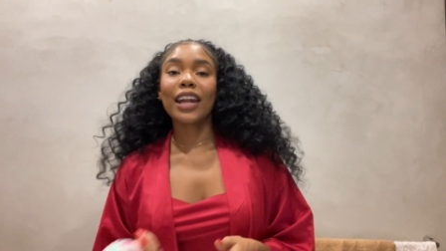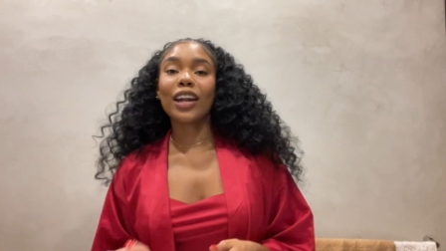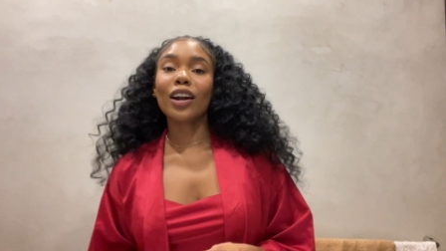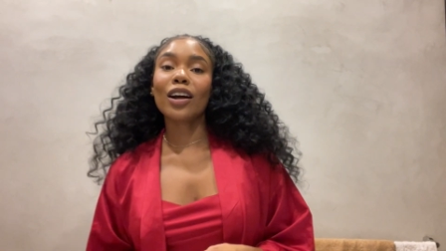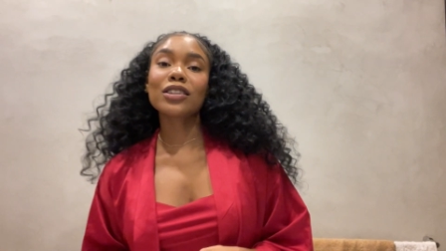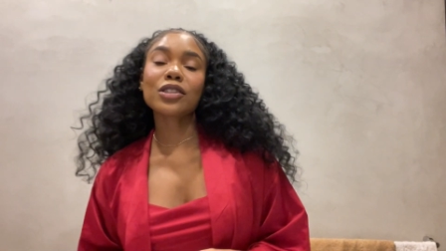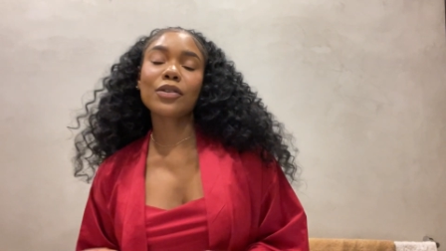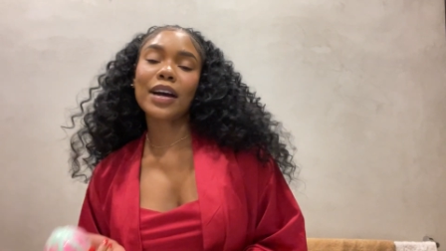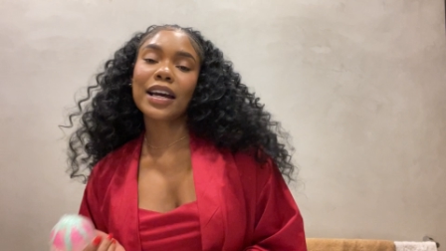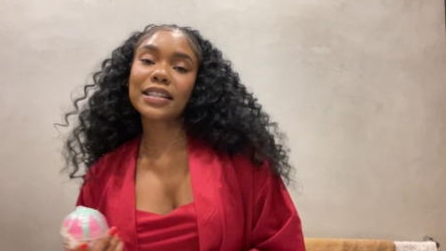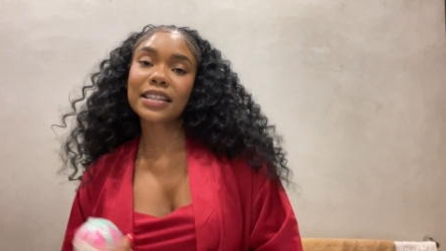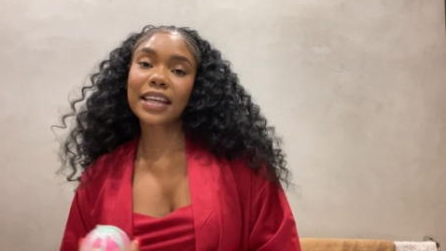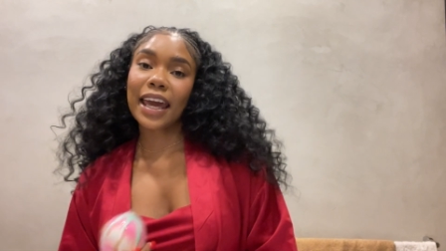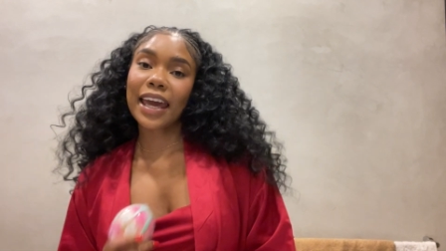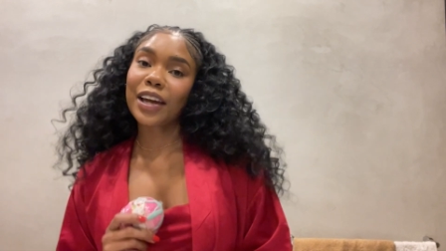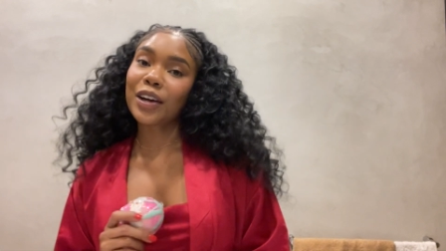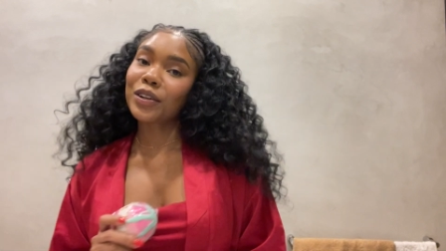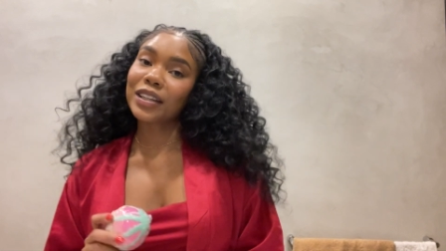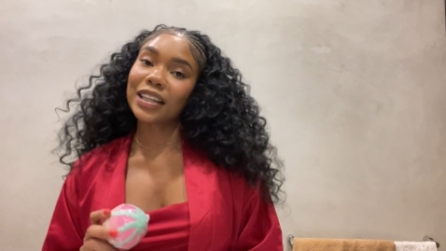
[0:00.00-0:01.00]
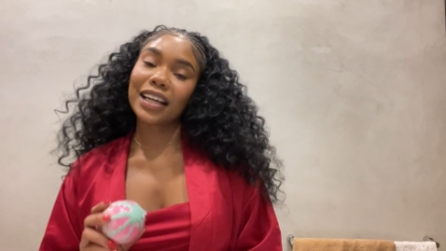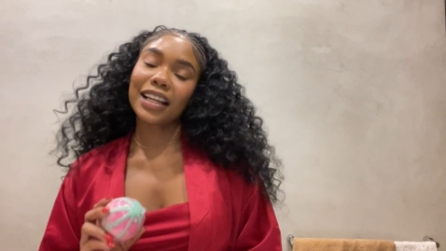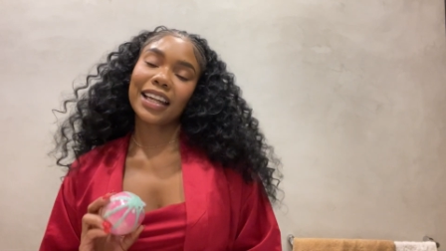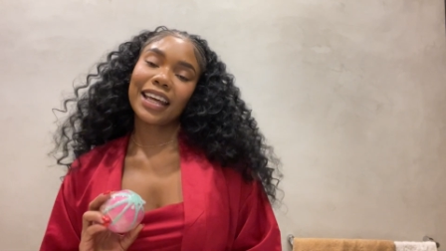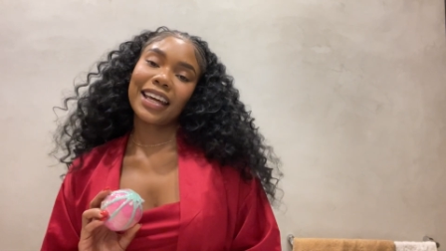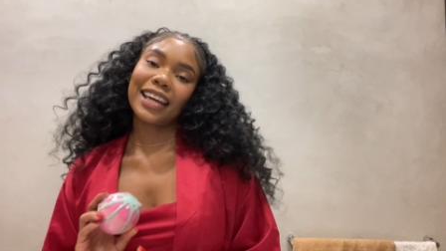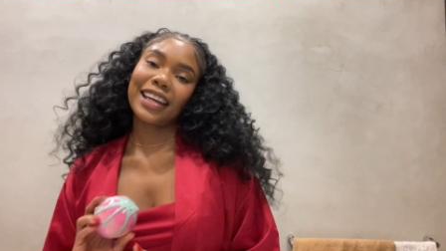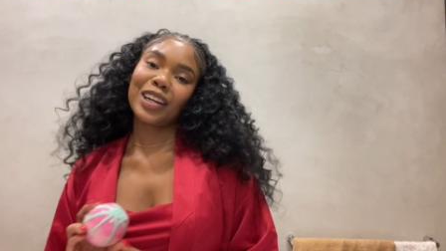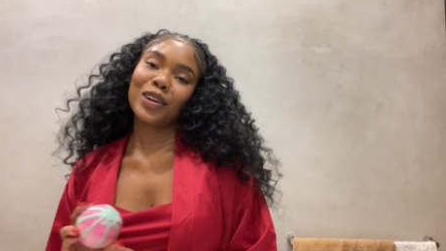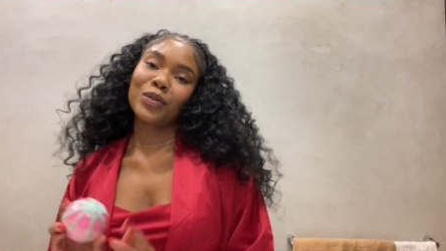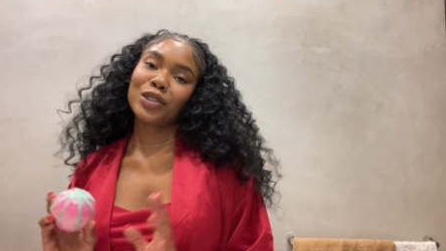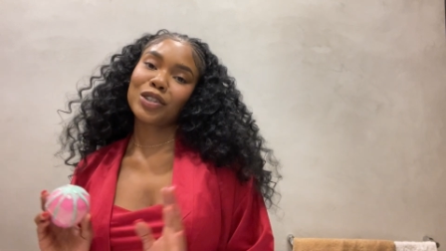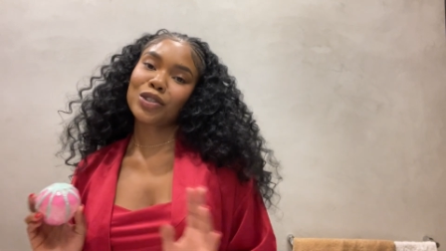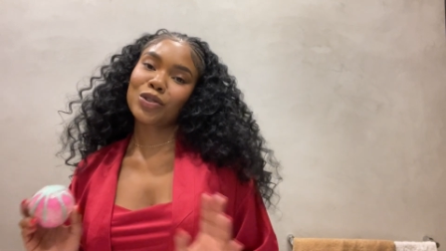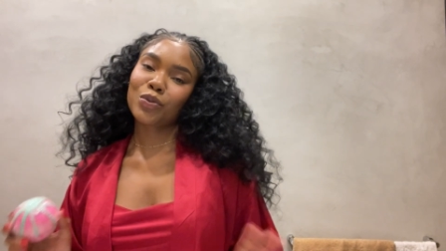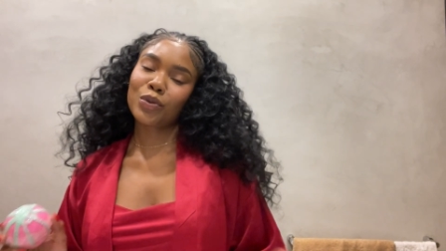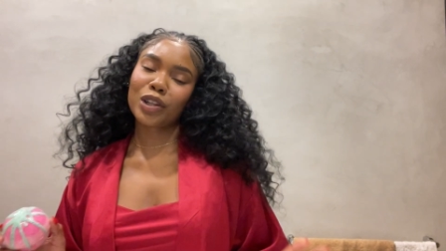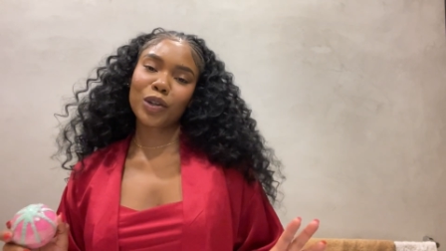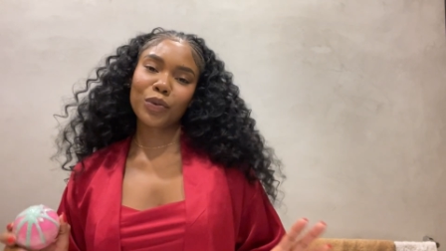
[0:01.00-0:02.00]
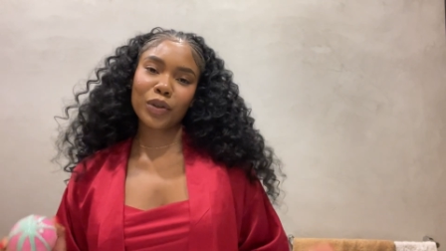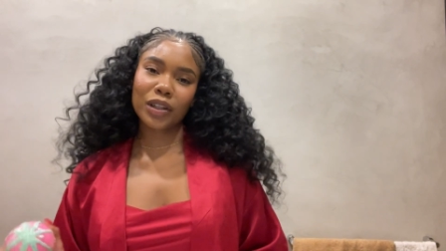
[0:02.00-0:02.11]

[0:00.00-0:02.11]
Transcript: And it also has kaolin clay in it, which is really,